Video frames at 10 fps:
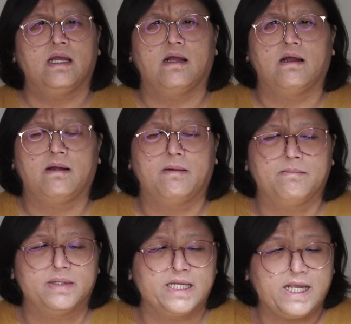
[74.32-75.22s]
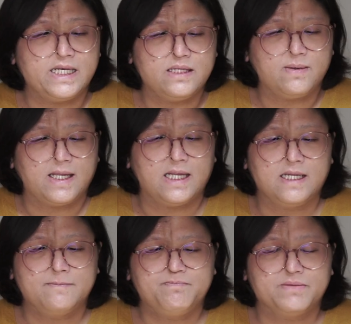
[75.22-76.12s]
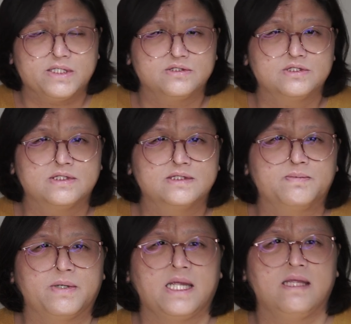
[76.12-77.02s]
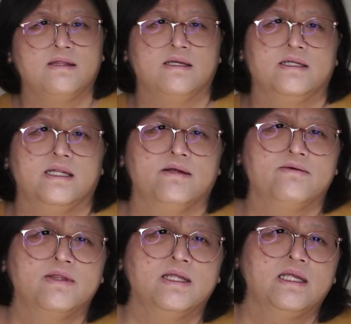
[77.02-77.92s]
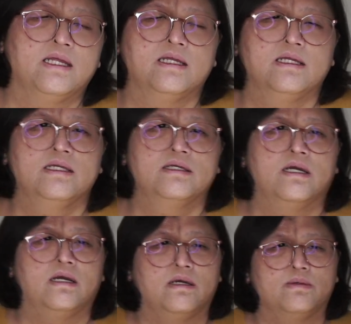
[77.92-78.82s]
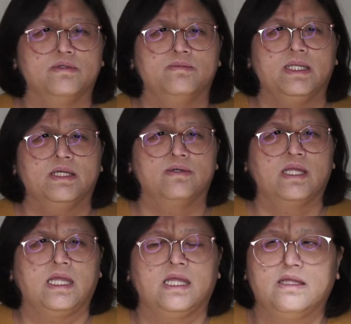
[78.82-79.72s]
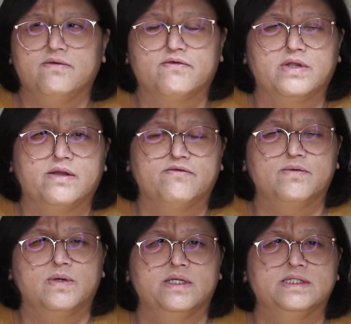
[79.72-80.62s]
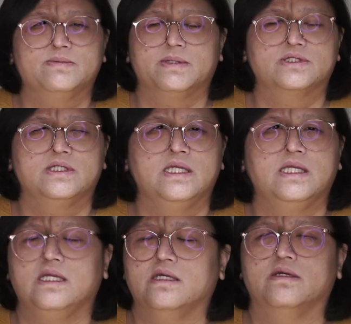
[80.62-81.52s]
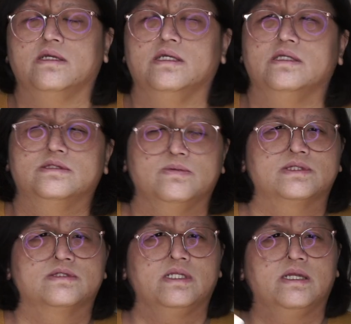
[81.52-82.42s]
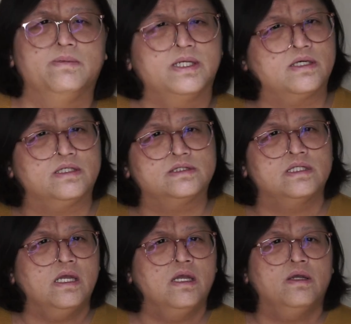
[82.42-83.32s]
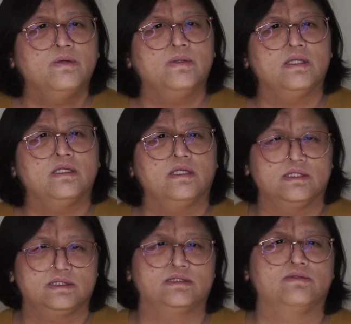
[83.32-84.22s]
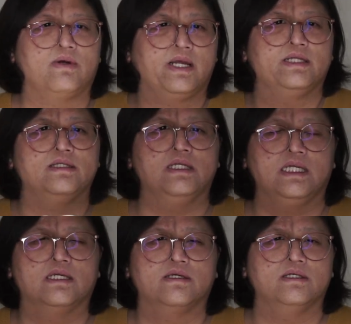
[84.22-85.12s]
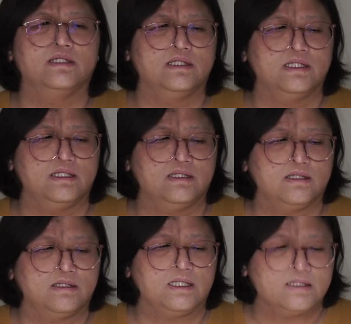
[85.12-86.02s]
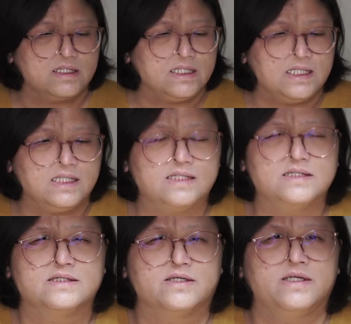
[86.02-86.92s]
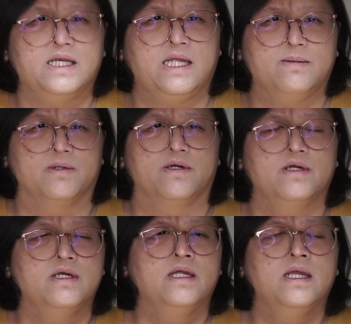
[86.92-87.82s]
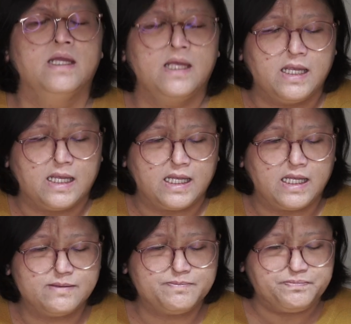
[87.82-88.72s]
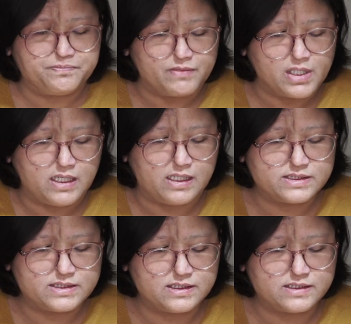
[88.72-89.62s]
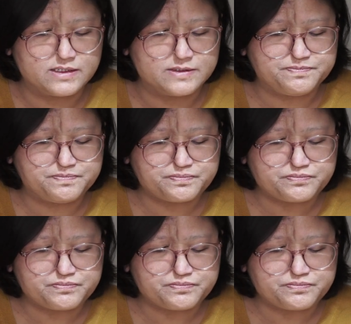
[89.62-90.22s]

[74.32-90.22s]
But anyway, let's just pray that everything will be okay for everyone, especially here in Switzerland, because it's quite near. Italy is our neighbor. And as a